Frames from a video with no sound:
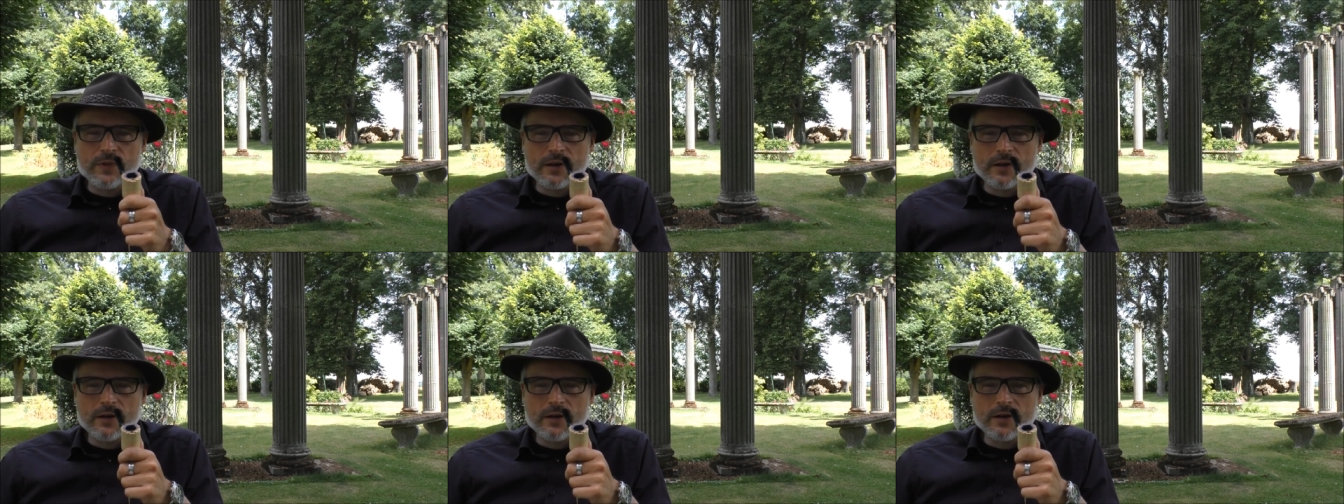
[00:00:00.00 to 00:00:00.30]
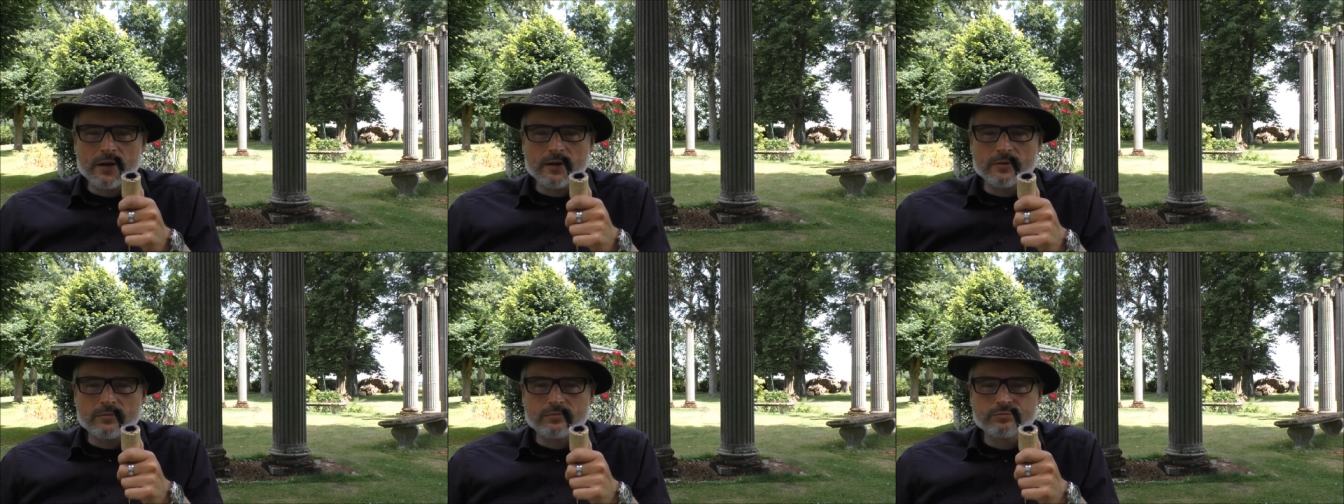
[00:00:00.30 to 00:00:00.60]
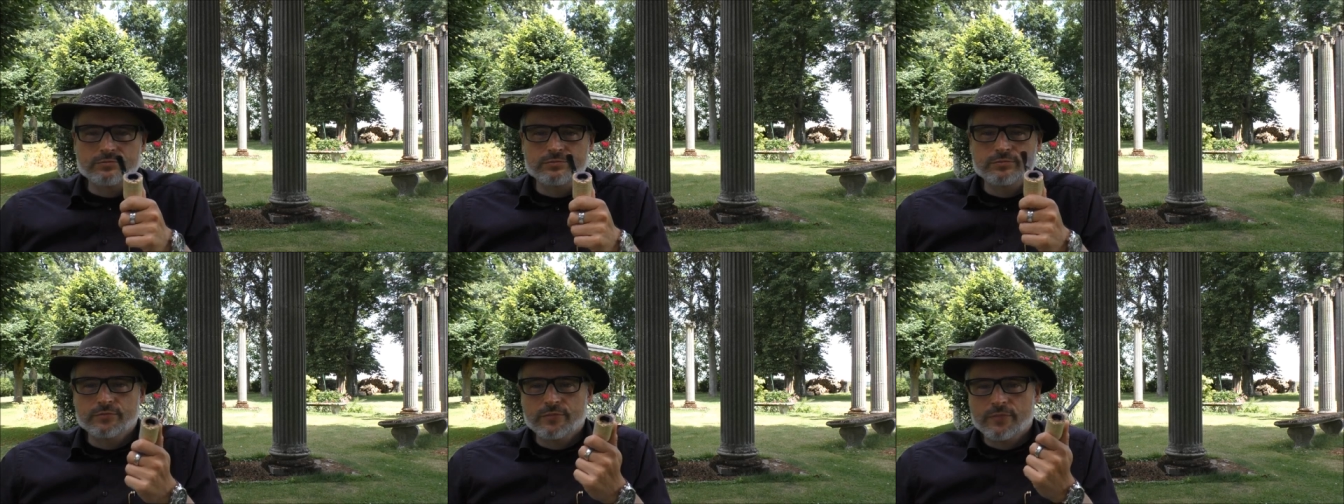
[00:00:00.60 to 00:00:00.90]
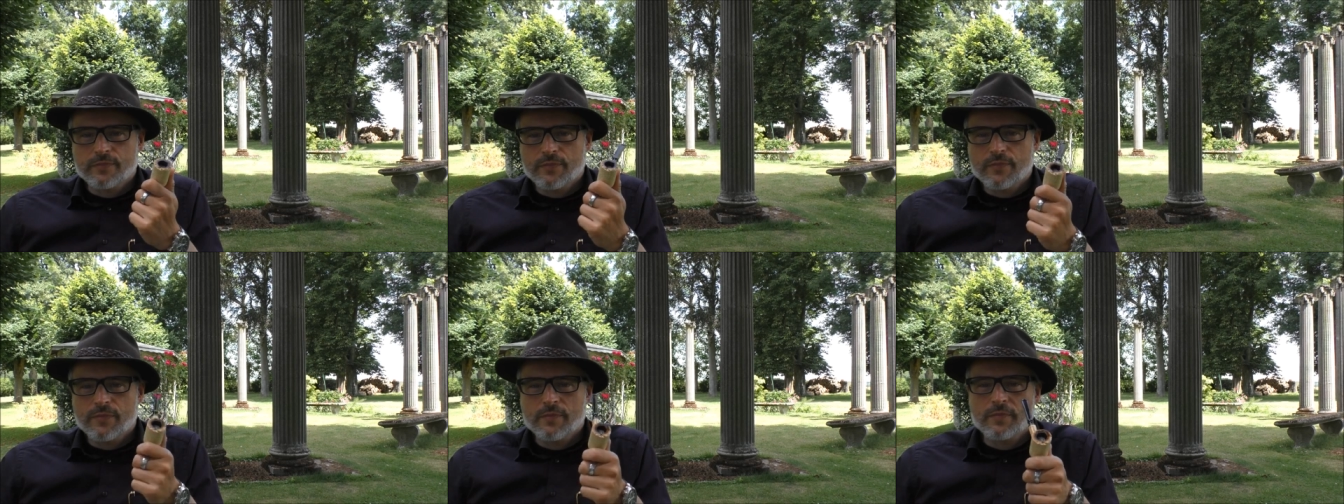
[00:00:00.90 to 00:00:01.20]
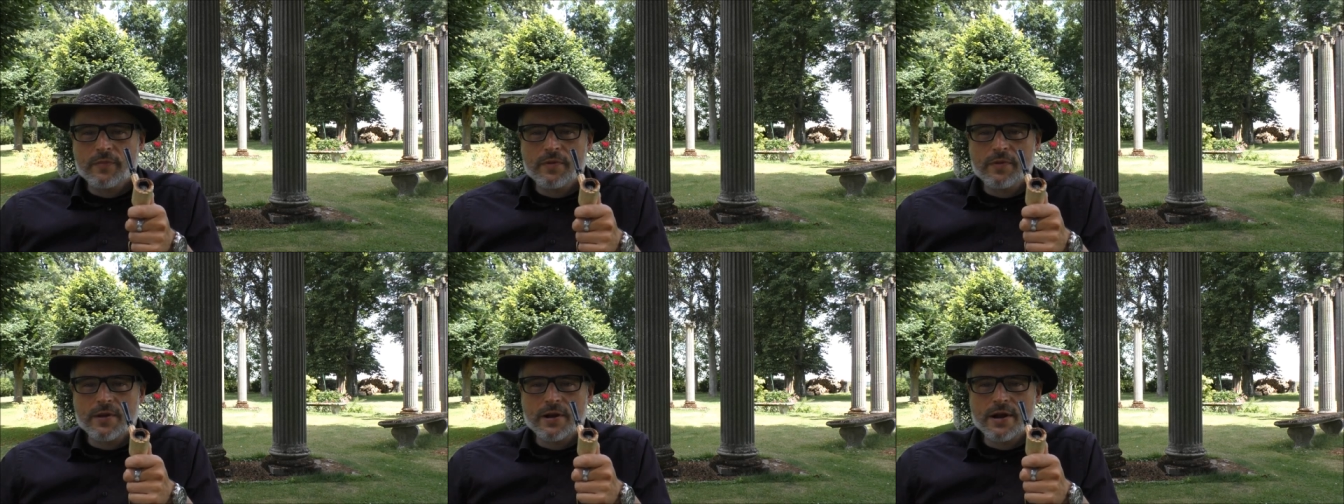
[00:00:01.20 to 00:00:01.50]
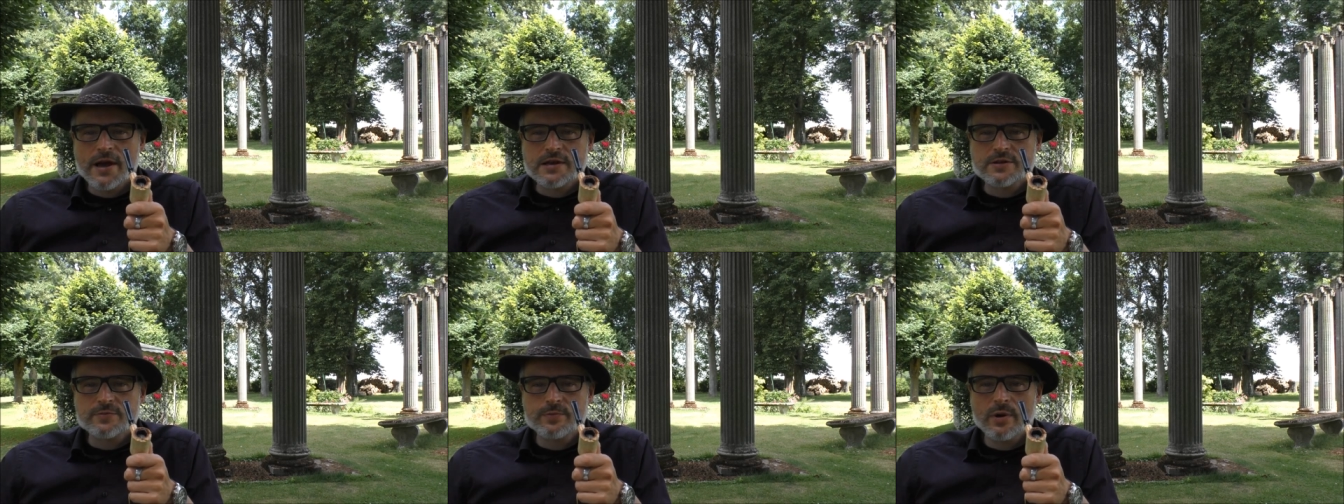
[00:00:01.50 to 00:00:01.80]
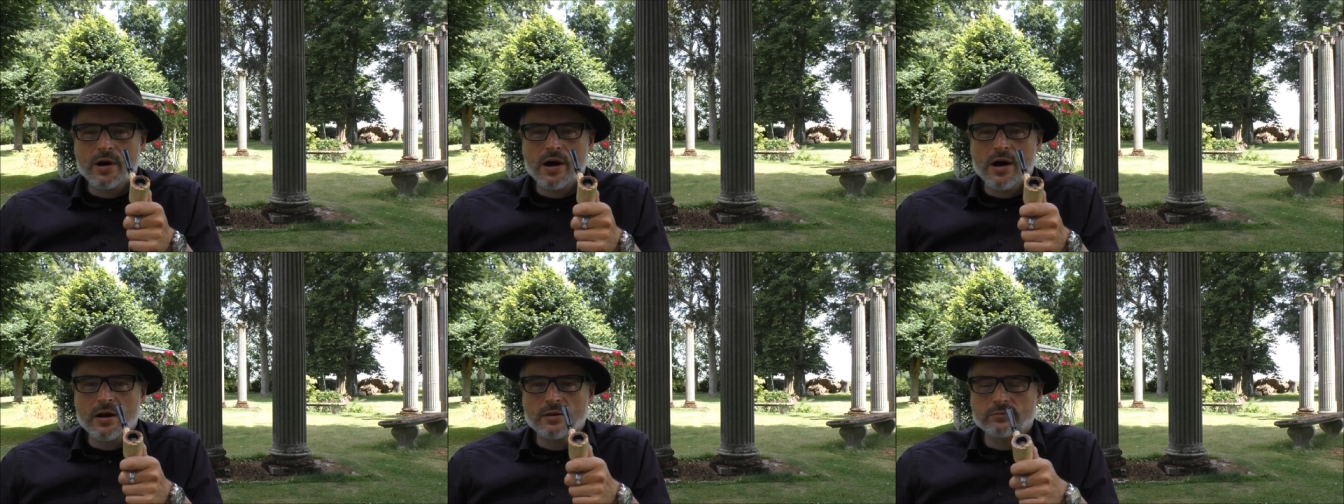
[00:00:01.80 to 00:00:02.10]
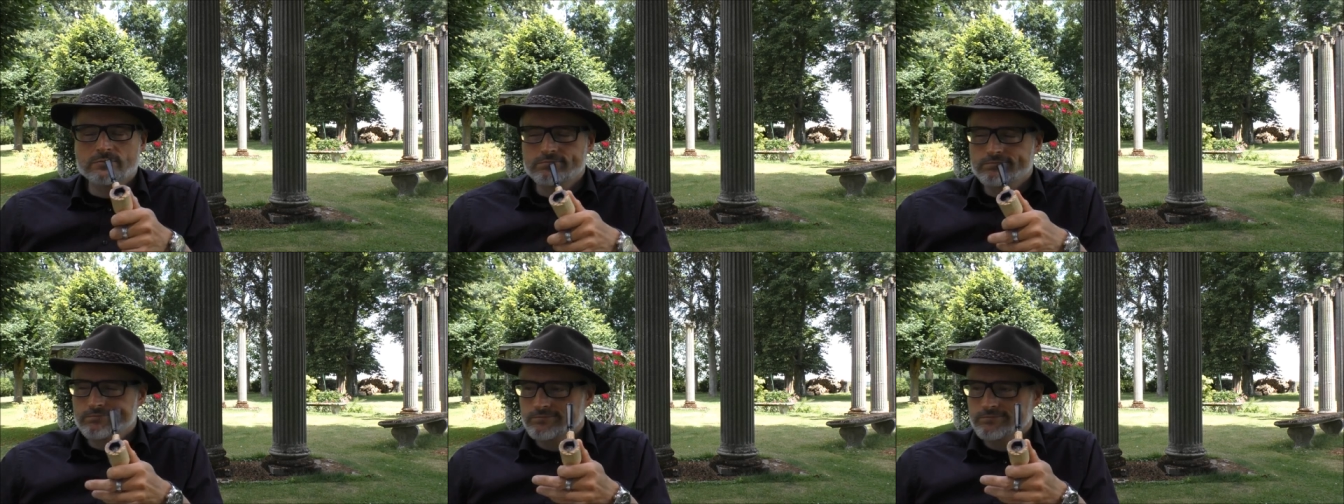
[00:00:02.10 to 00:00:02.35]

In a nice park,